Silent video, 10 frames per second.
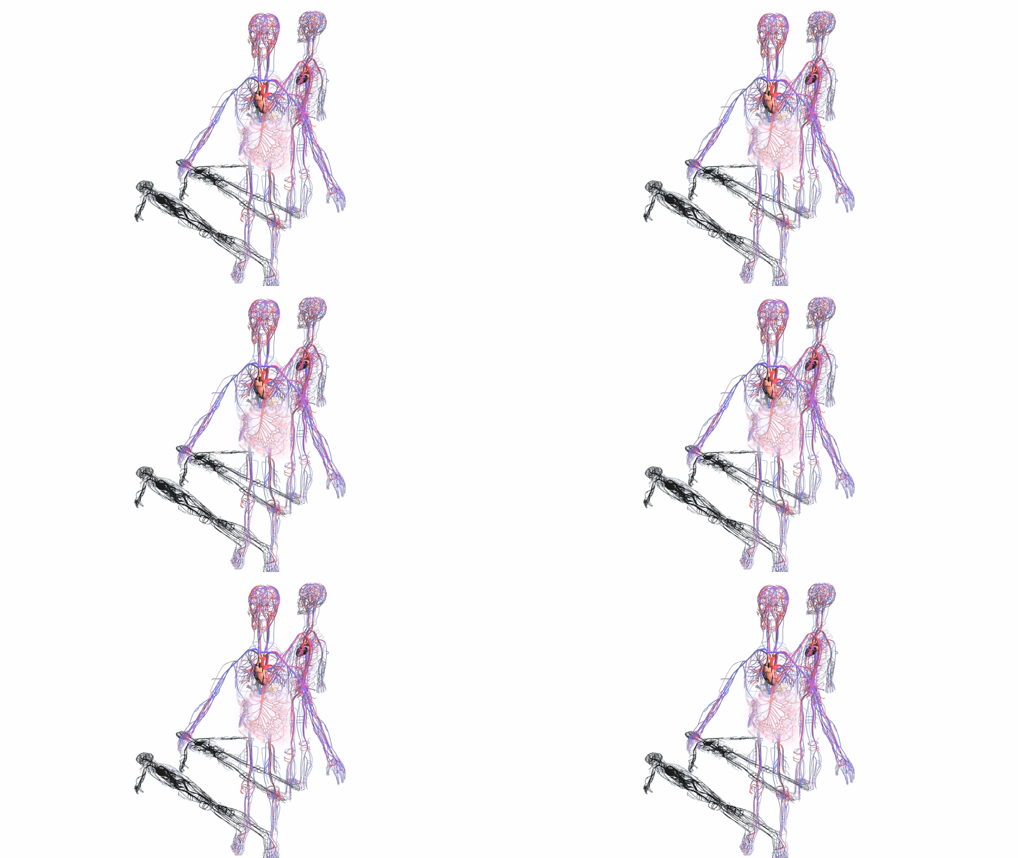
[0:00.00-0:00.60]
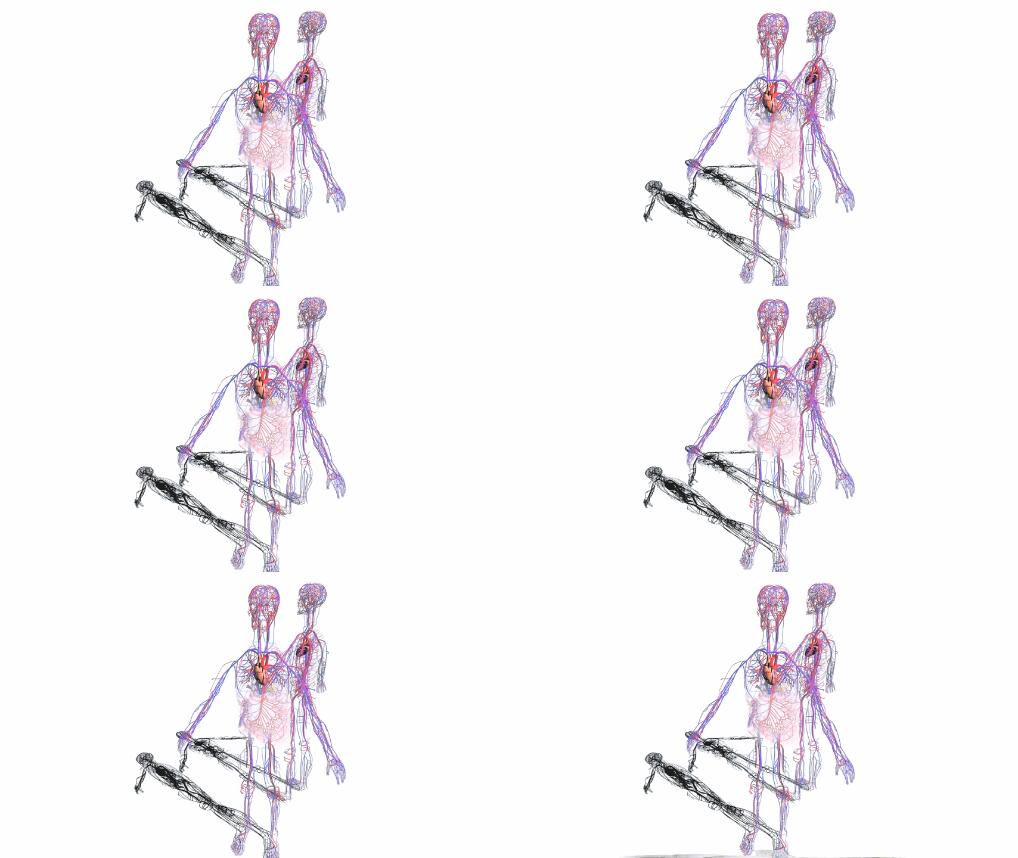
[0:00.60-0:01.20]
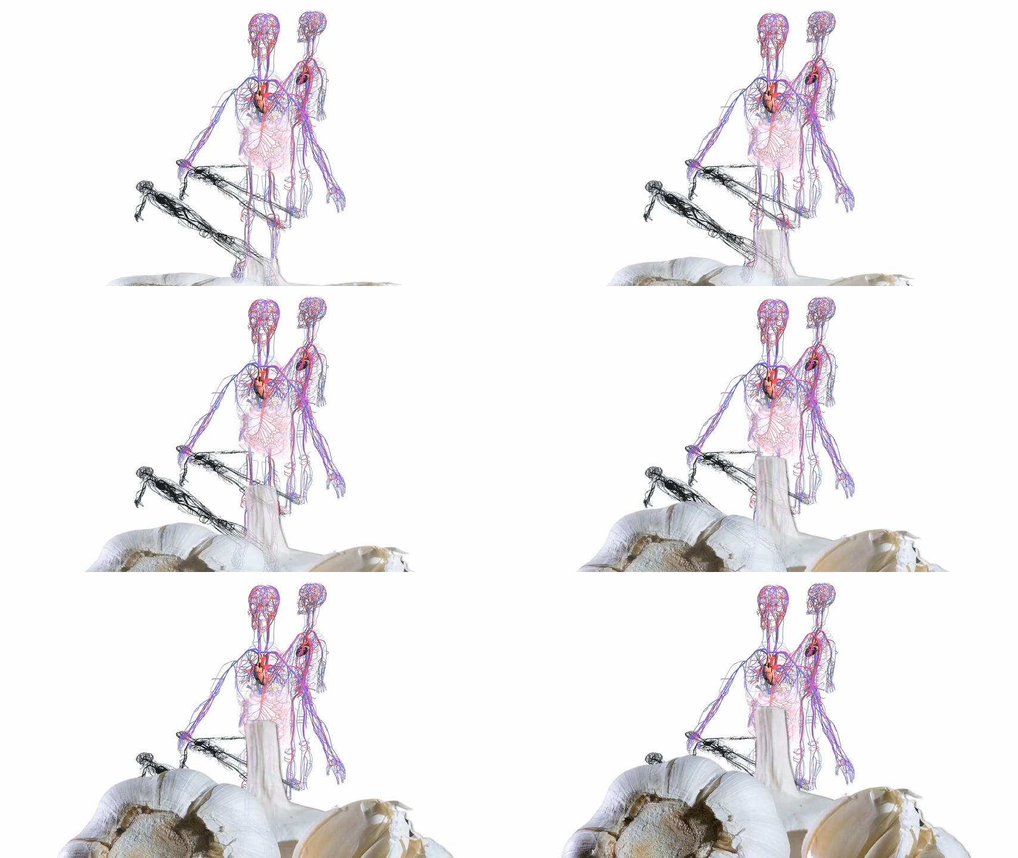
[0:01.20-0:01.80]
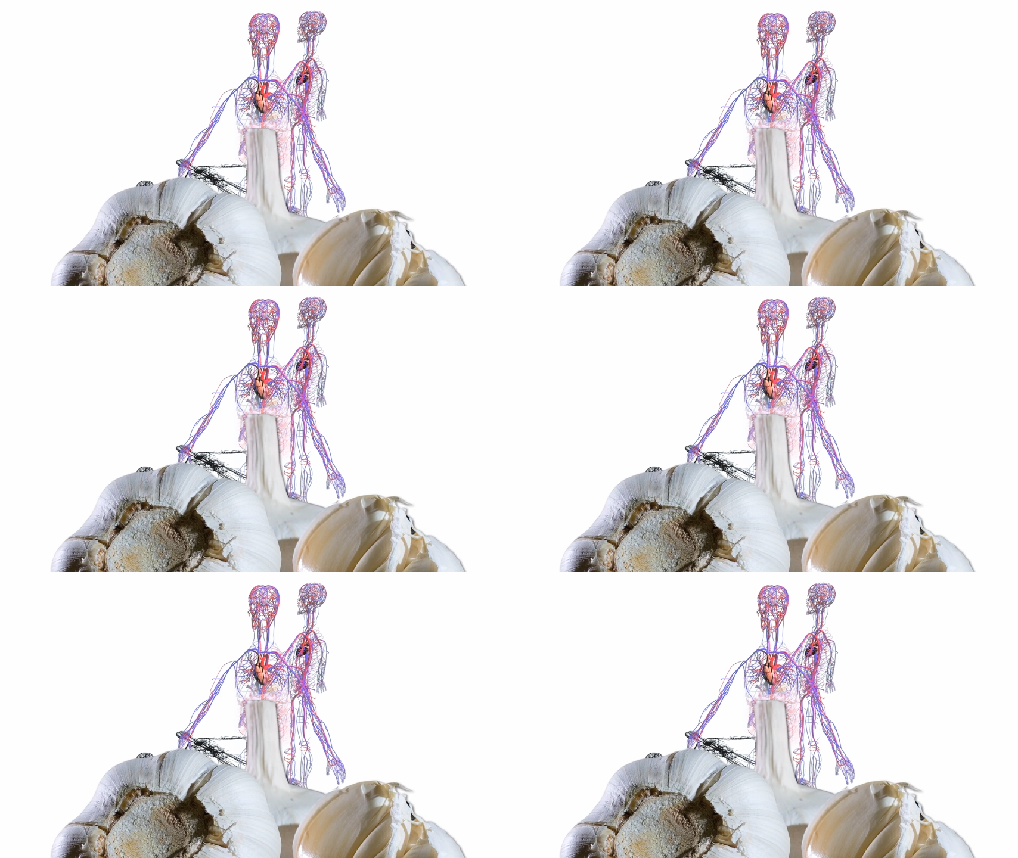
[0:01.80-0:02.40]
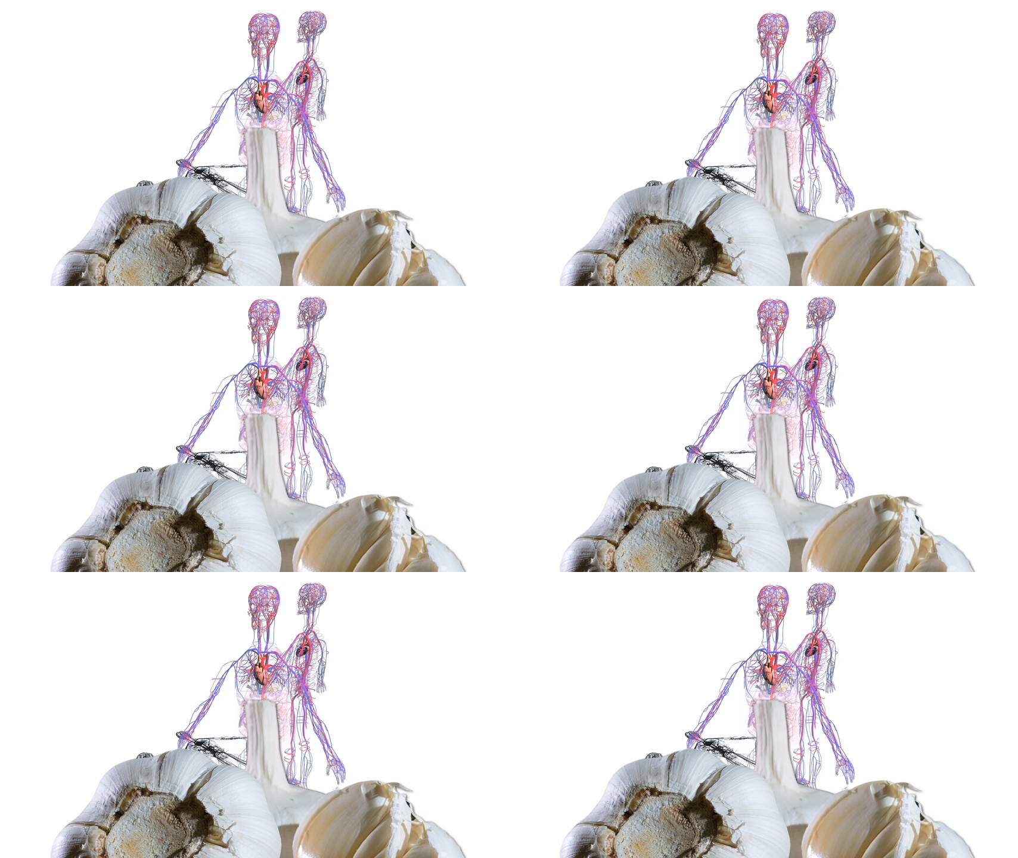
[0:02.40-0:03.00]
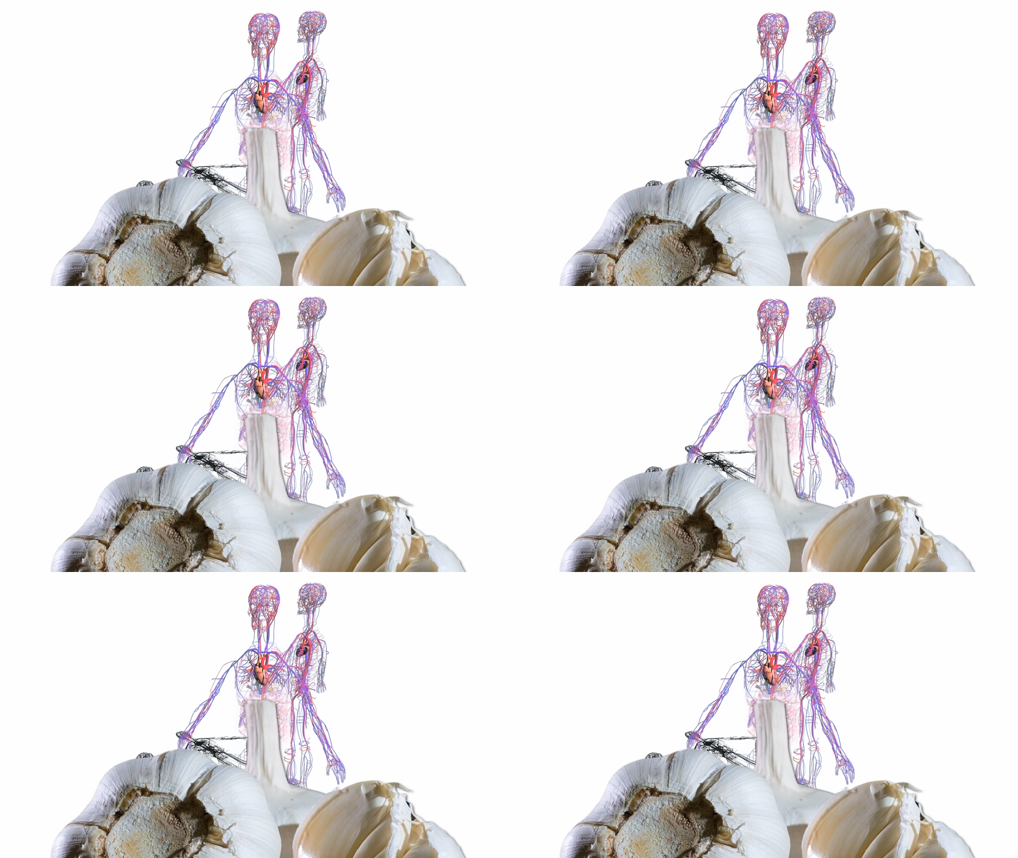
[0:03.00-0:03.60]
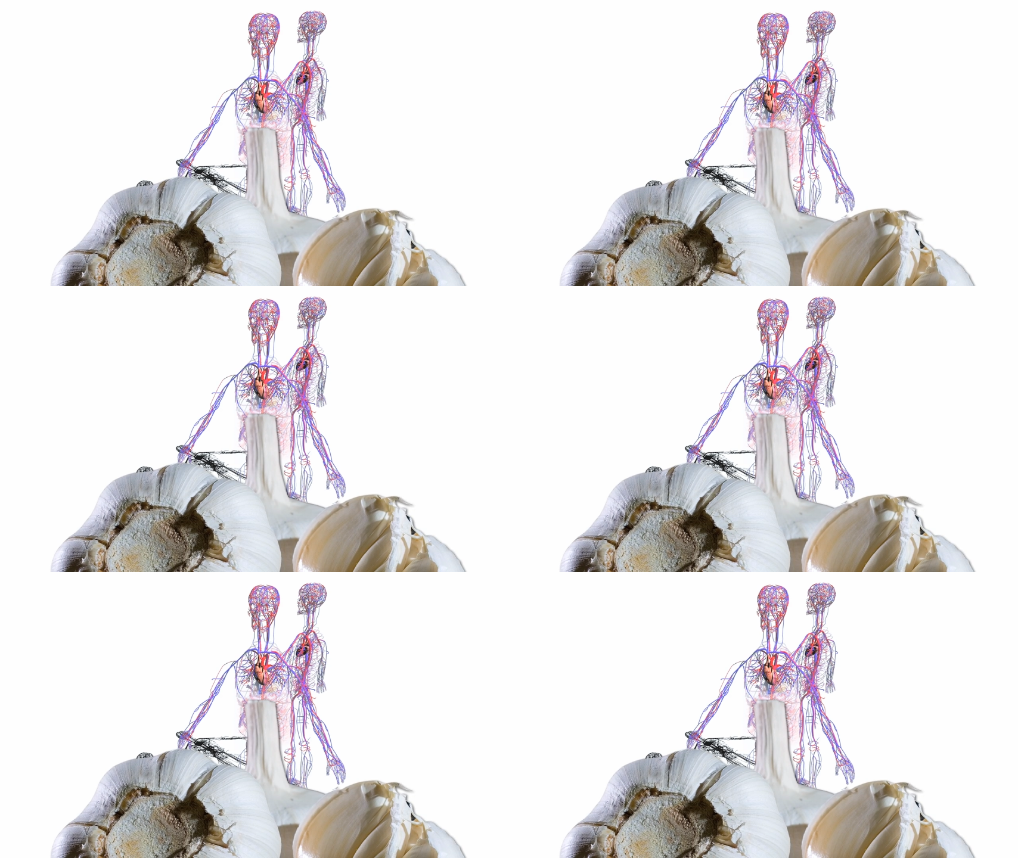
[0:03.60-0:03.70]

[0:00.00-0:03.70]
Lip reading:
No face is visible, so there are no lips to read.